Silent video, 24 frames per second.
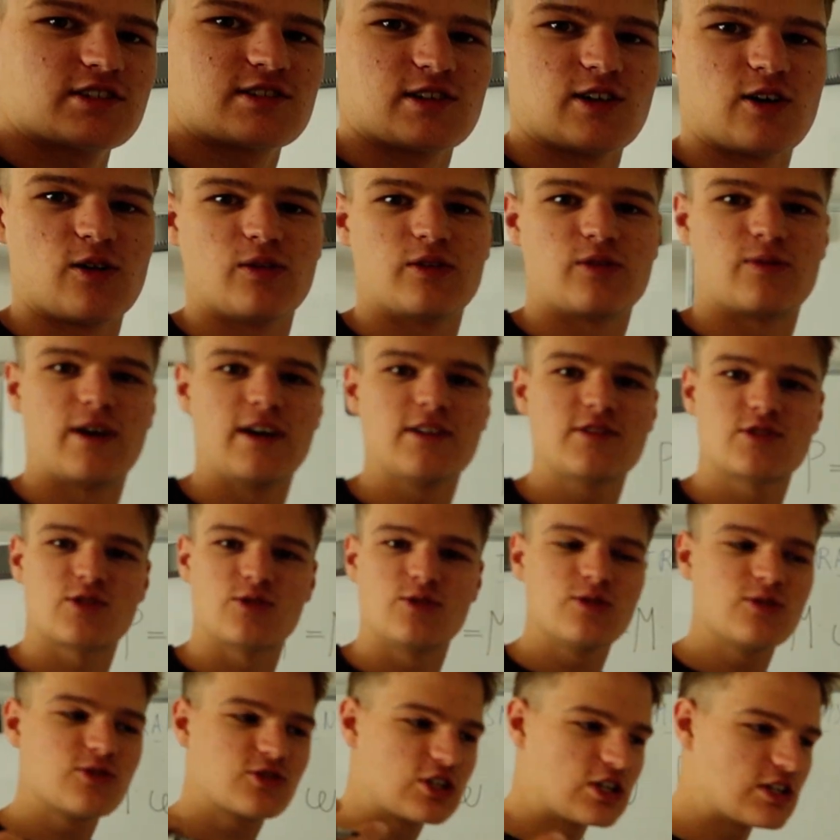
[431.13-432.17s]
slowly, right? So
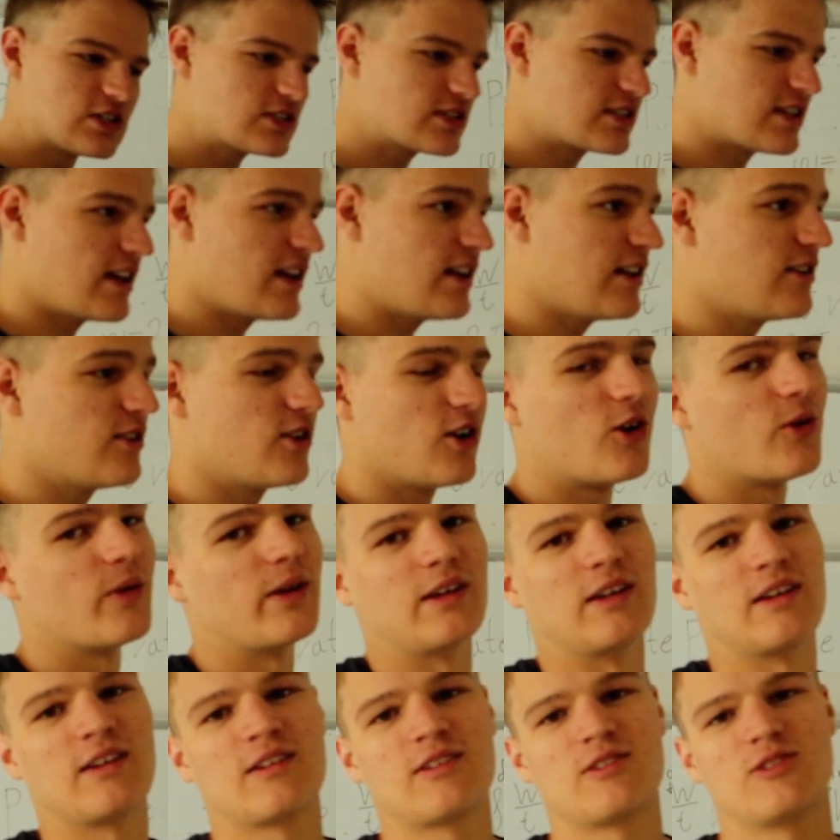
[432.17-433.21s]
you're just getting
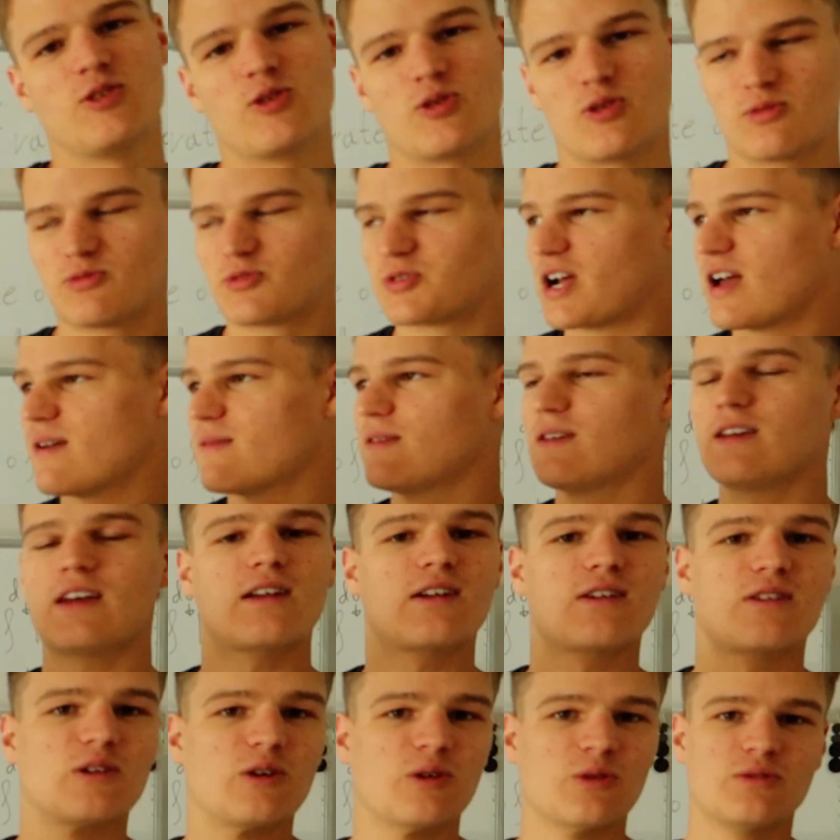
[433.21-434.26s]
going. You're driving, I
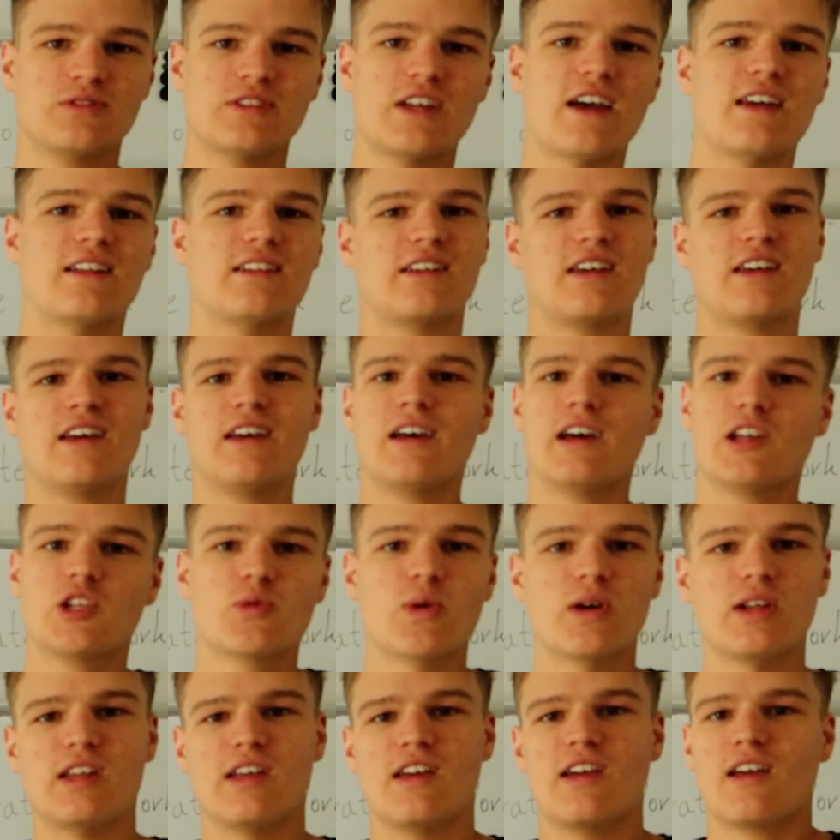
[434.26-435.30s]
don't know, 10,
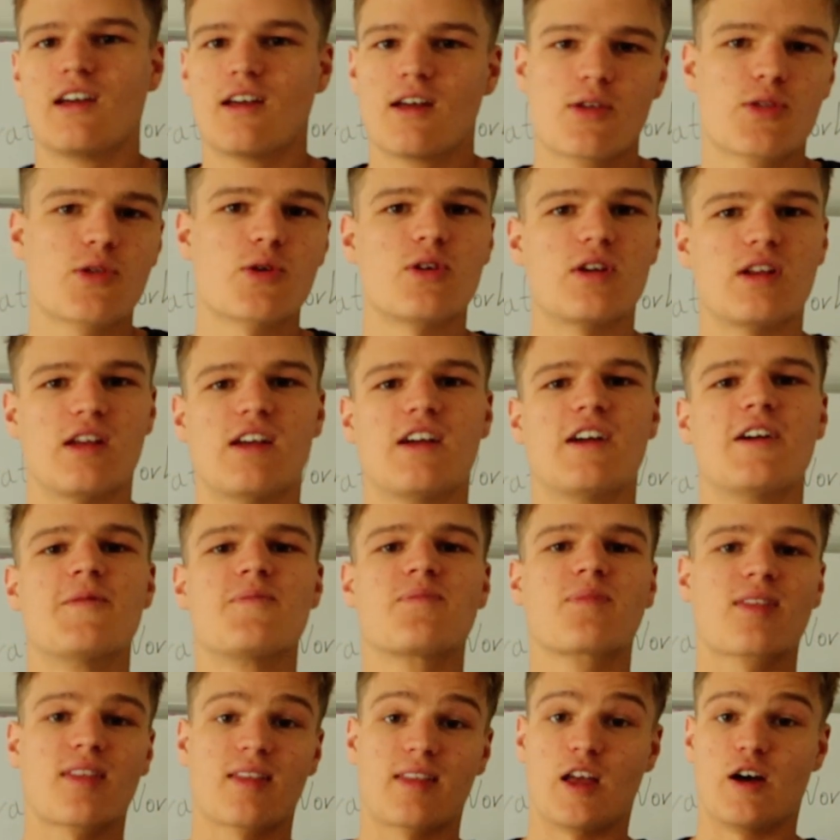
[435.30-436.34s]
20, 30.
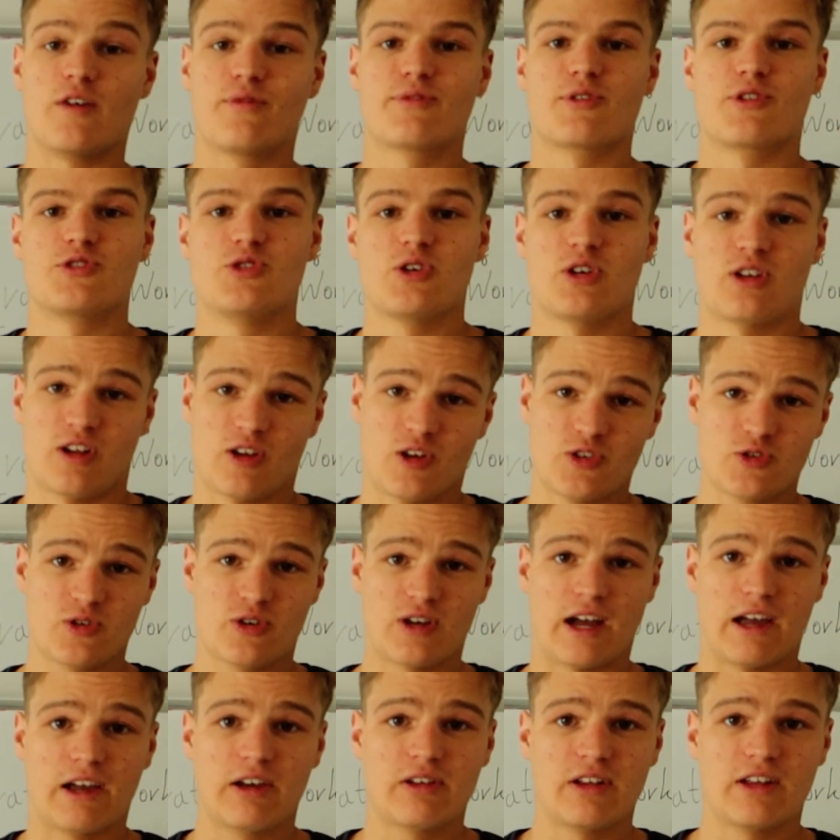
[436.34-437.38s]
Now, of course, you can also
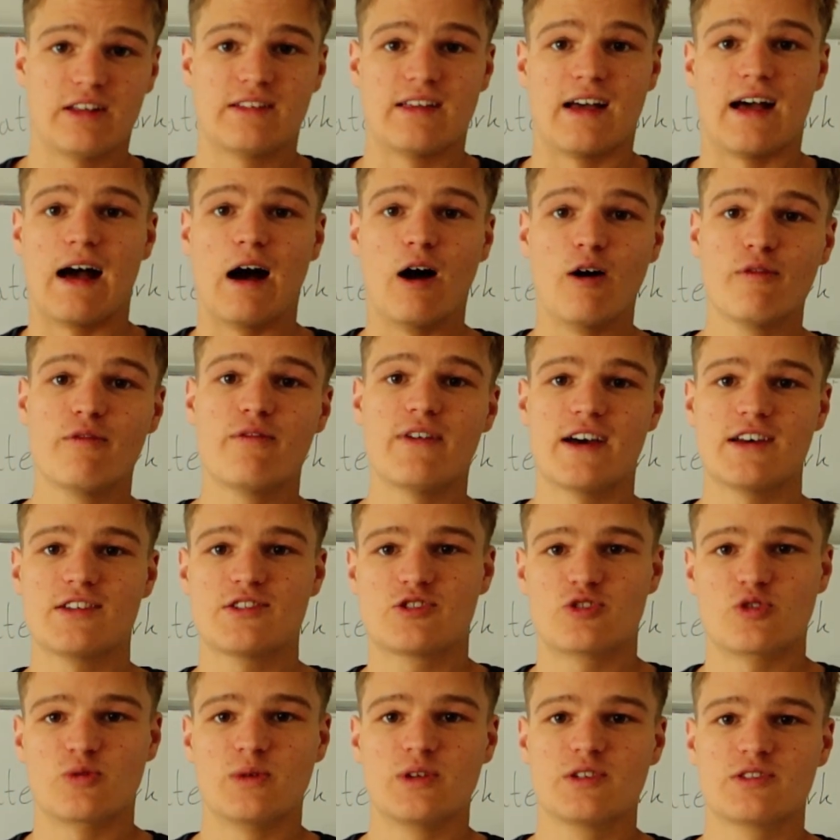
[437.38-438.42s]
calculate how
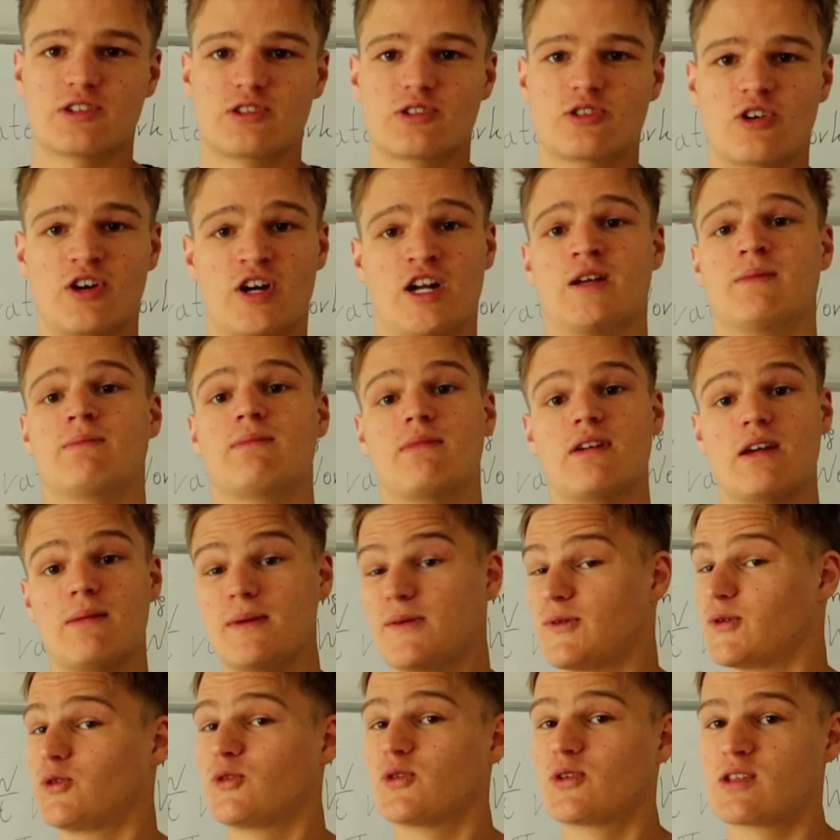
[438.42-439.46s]
fast your wheels are turning.
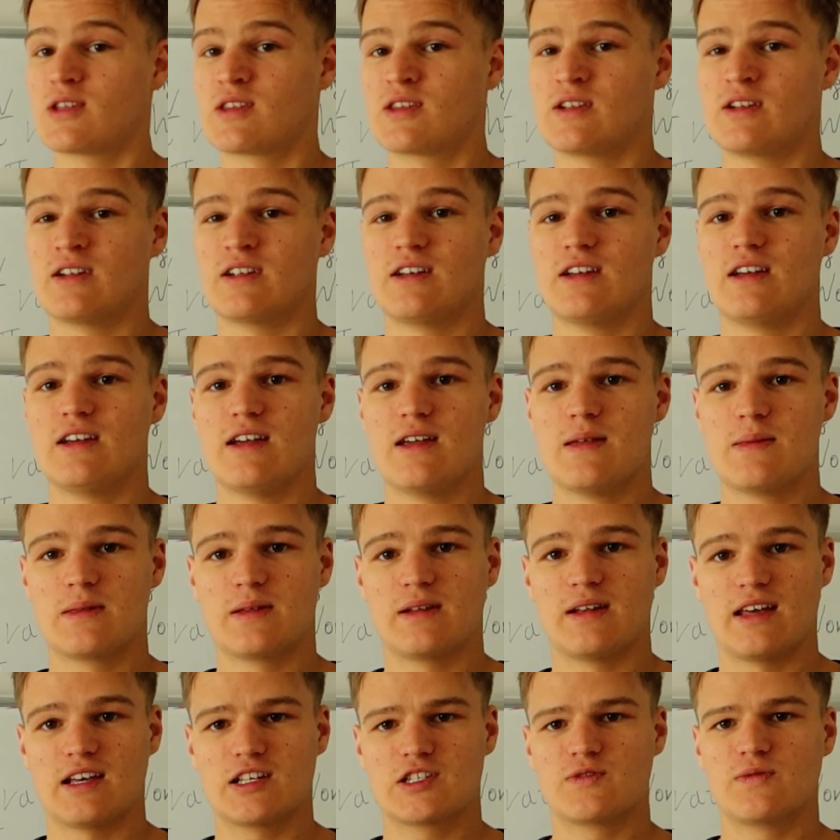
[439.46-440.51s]
Maybe we'll do that in the
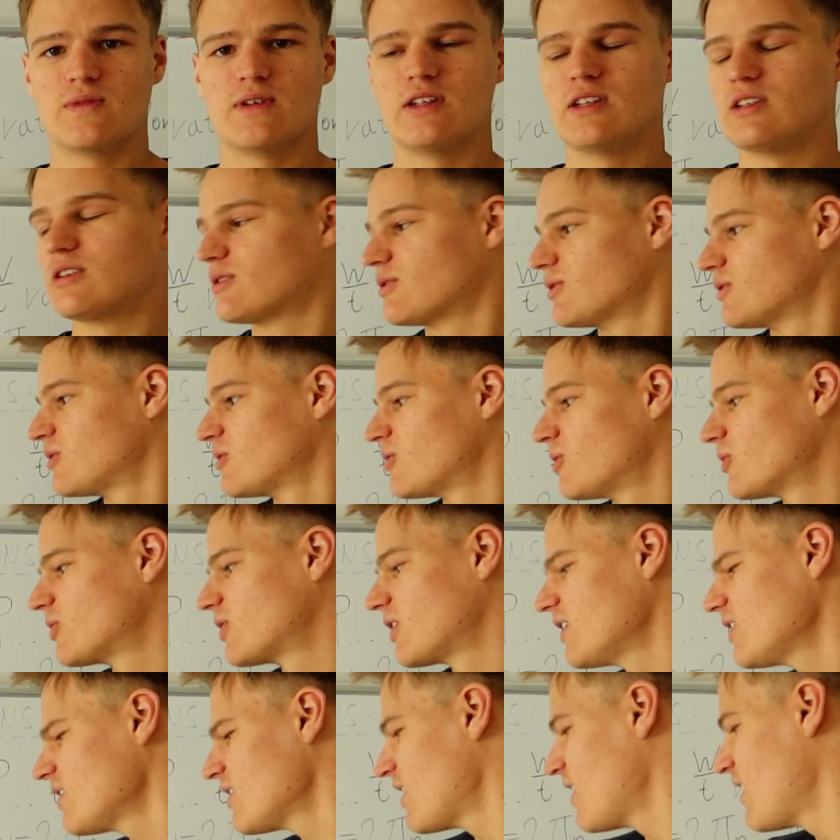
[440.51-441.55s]
next video,
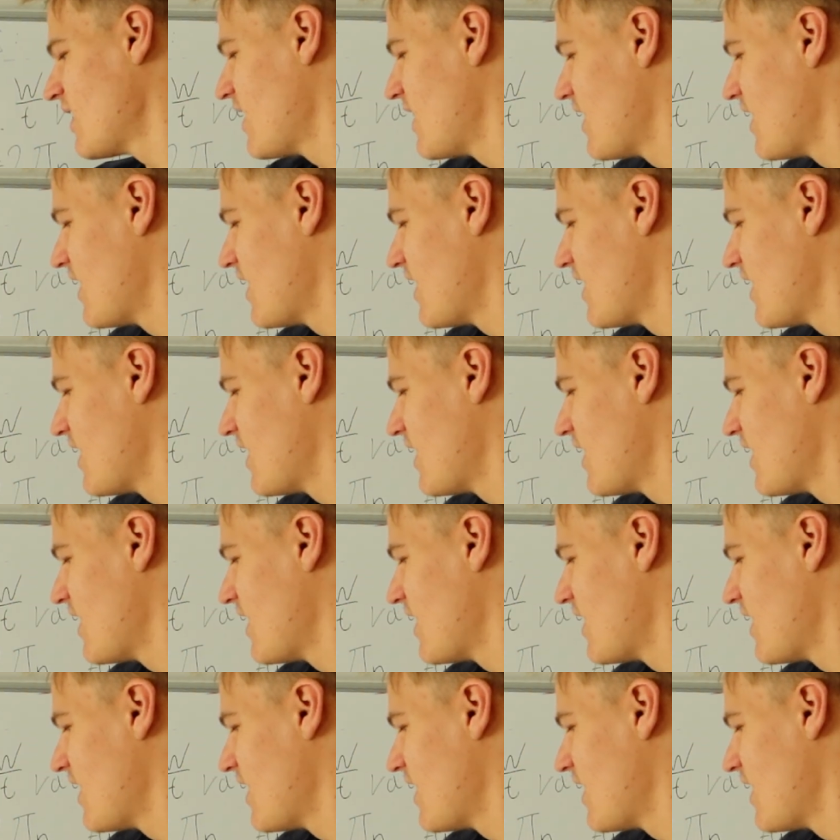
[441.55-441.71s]
okay?